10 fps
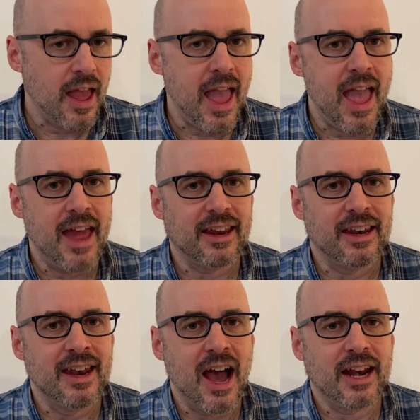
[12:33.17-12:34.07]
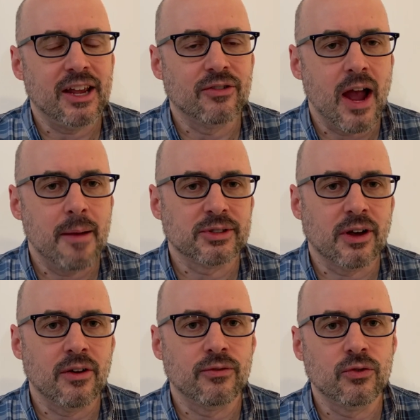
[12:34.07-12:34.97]
and 90 grams
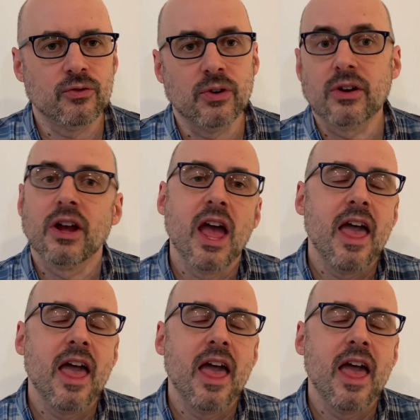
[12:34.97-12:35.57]
of nuruk.